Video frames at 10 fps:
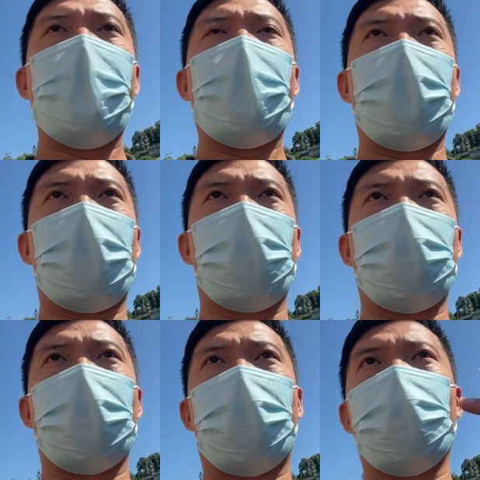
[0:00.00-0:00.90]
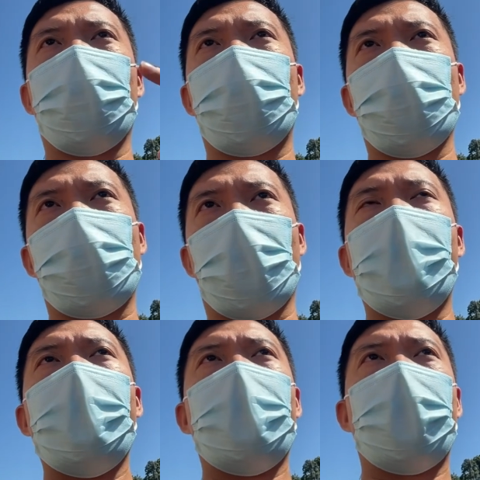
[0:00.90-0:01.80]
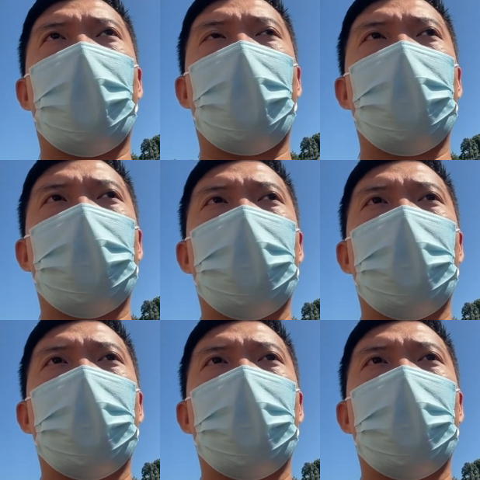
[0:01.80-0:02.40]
because if you do so, then